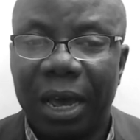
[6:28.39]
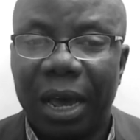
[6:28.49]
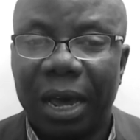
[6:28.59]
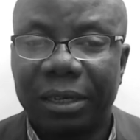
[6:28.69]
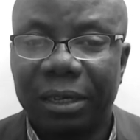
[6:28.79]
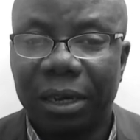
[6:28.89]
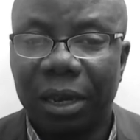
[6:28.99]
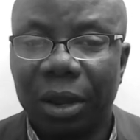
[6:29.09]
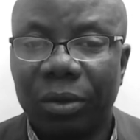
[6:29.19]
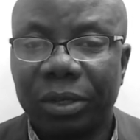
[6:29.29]
as it
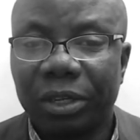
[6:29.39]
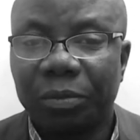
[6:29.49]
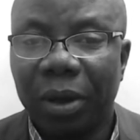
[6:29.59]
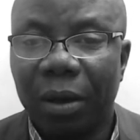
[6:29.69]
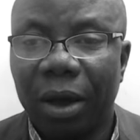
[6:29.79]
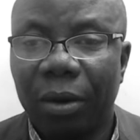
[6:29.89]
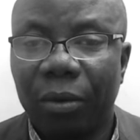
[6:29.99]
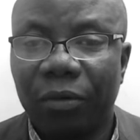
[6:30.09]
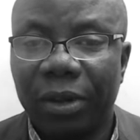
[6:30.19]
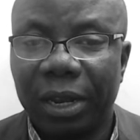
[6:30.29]
lost its power
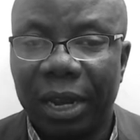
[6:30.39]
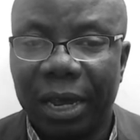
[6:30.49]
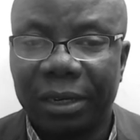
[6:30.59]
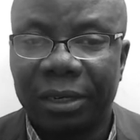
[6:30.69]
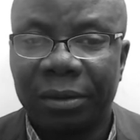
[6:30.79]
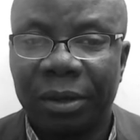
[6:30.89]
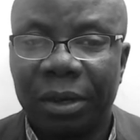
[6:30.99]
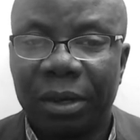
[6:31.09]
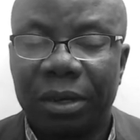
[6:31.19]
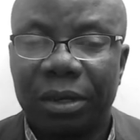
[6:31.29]
over the land.
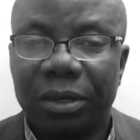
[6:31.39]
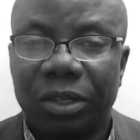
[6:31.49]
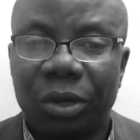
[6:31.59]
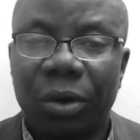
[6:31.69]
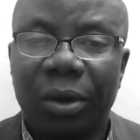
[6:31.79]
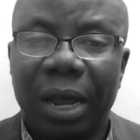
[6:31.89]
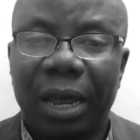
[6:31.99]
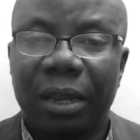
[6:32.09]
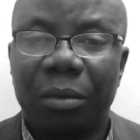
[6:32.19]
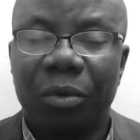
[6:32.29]
The sun
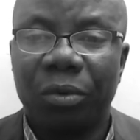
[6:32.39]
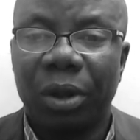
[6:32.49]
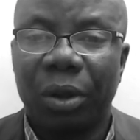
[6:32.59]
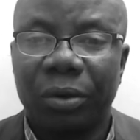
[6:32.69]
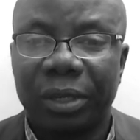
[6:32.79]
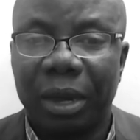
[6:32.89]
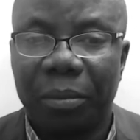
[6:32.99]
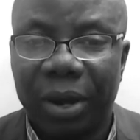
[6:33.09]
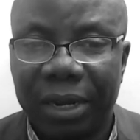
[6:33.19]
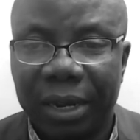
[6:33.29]
and the moon lost their
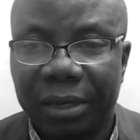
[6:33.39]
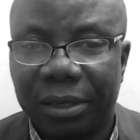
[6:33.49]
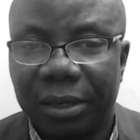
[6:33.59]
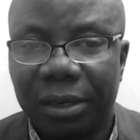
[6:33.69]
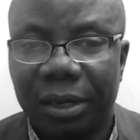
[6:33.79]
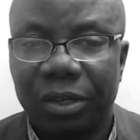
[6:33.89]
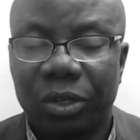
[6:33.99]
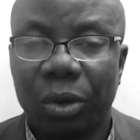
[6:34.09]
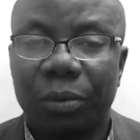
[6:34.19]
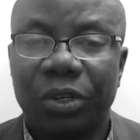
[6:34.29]
brightness. They
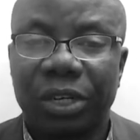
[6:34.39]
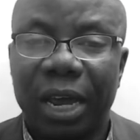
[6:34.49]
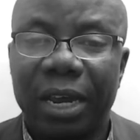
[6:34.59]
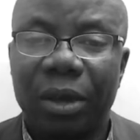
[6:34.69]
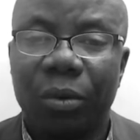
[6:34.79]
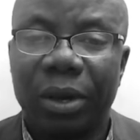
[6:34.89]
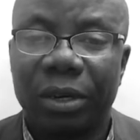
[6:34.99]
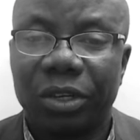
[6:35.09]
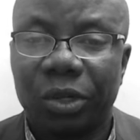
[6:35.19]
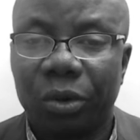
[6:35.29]
stopped shining when
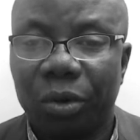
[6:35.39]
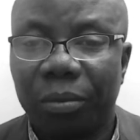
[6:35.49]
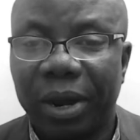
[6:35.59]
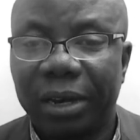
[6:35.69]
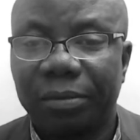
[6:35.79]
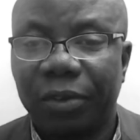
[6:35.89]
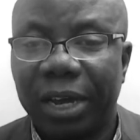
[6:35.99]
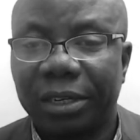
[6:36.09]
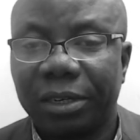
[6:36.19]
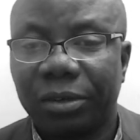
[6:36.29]
they saw your bright
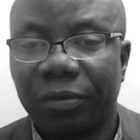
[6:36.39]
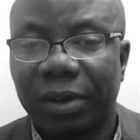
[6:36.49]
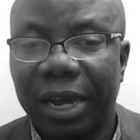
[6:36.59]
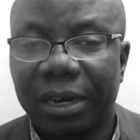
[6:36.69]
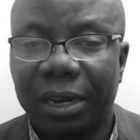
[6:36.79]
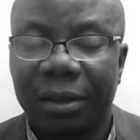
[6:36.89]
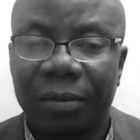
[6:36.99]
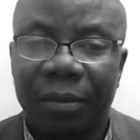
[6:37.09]
flashes of lightning.